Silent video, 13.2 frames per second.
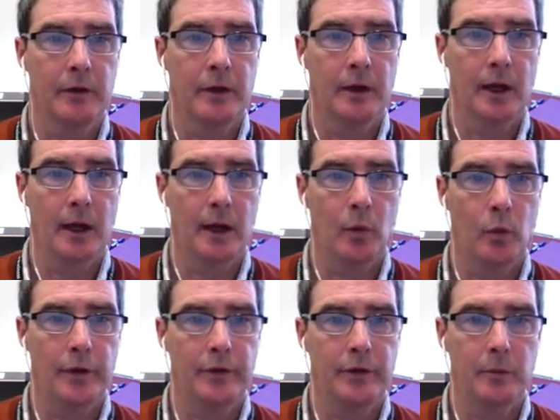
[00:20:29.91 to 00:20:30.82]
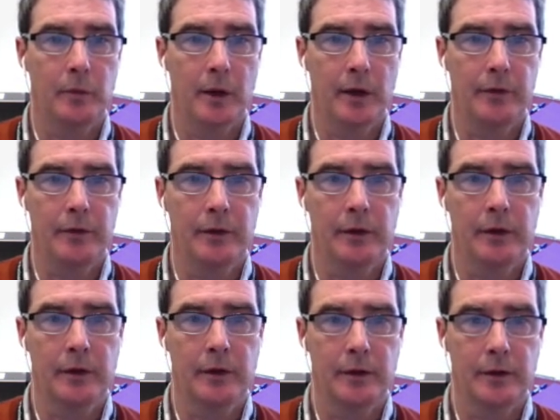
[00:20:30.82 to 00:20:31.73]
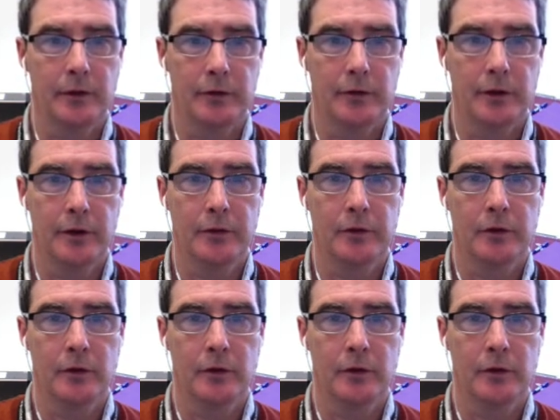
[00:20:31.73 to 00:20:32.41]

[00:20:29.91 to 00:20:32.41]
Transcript: what's in month is this